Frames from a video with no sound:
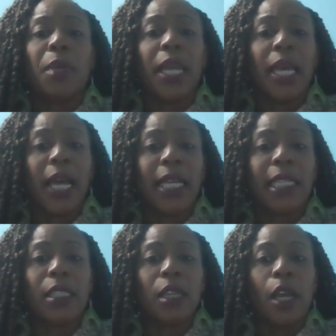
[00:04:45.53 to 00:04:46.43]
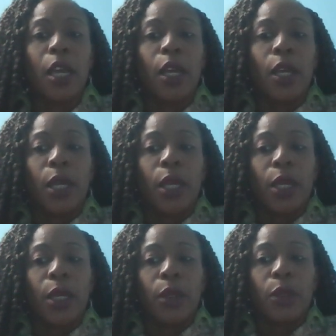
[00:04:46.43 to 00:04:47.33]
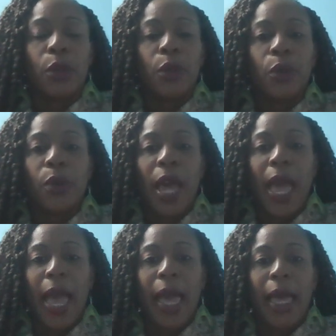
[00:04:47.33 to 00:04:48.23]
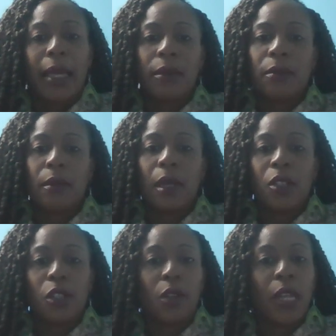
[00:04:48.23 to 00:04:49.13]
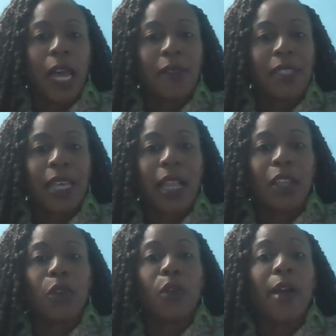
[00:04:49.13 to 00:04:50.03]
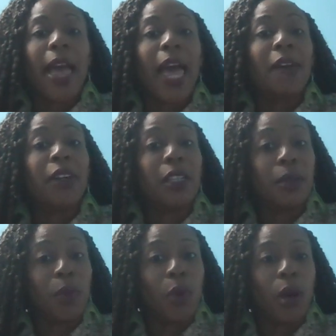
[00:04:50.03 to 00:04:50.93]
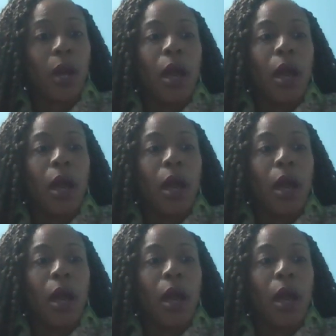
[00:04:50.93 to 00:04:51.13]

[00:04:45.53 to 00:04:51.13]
because you had a certain lifestyle and you don't have it anymore?